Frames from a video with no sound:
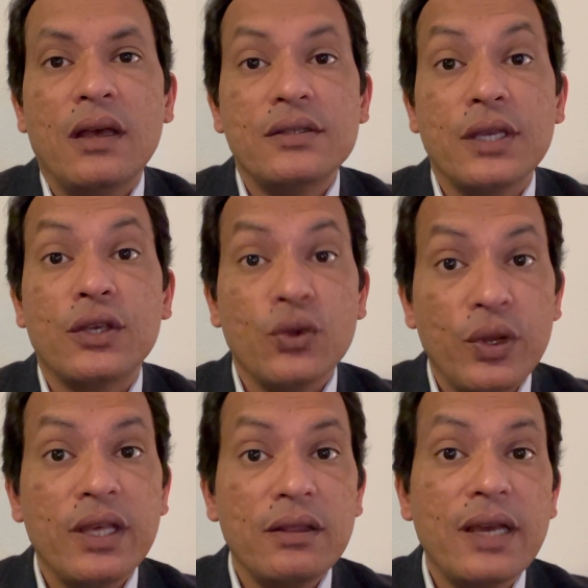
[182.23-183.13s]

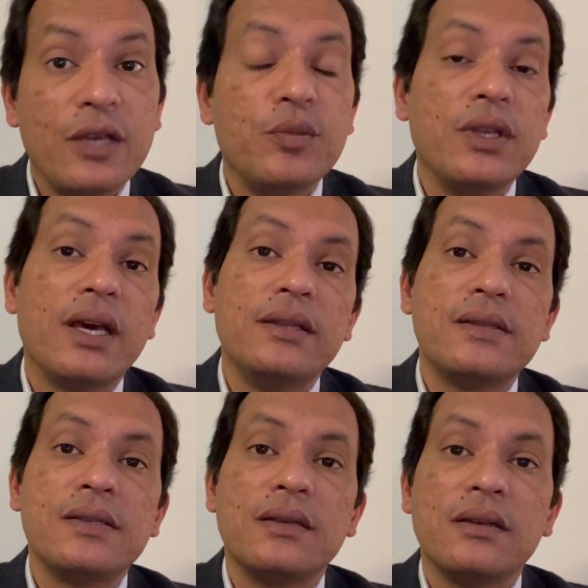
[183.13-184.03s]
securing the IP
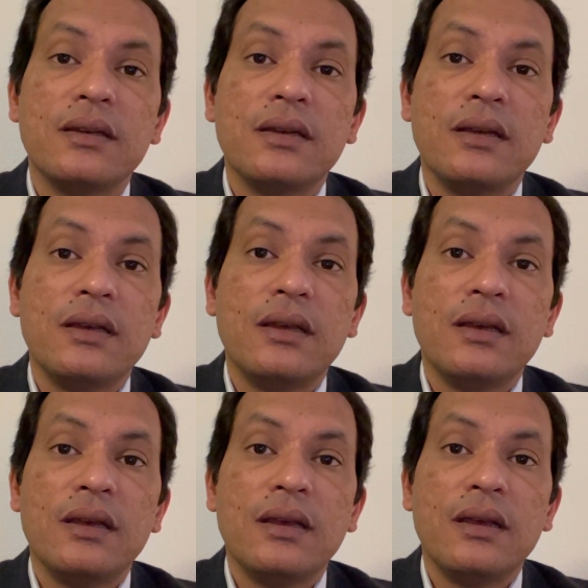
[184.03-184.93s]
rights,
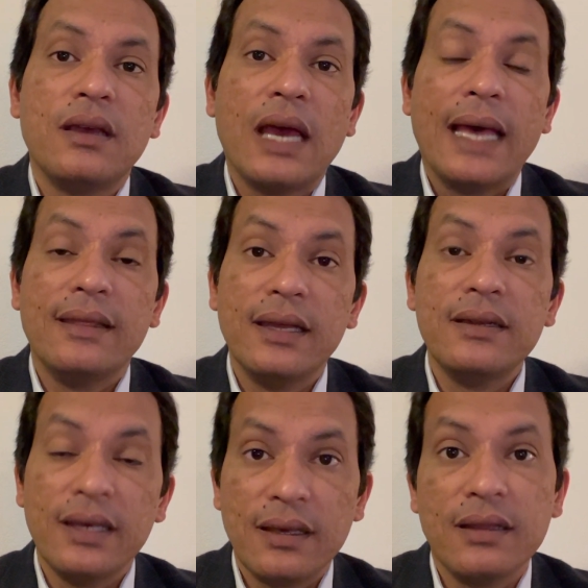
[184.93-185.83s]
and then
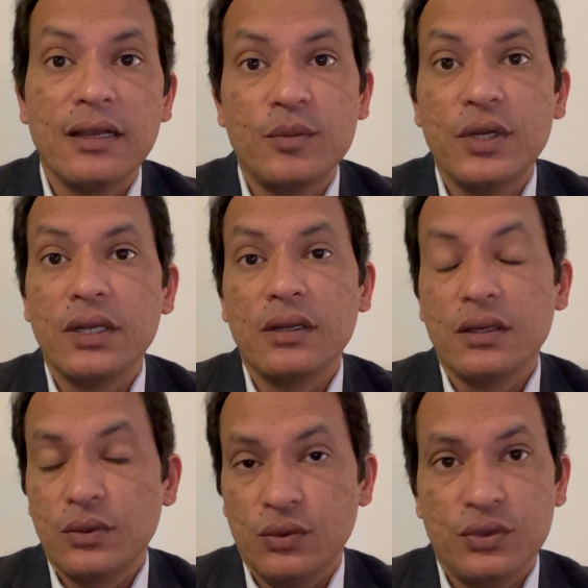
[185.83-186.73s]
taking that particular
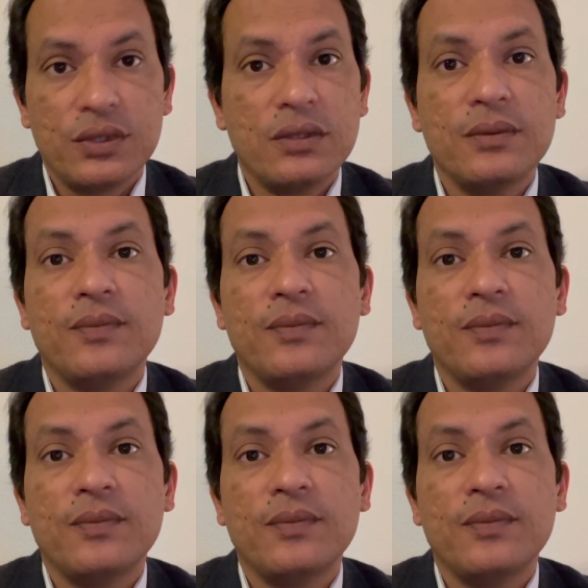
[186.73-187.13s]
course.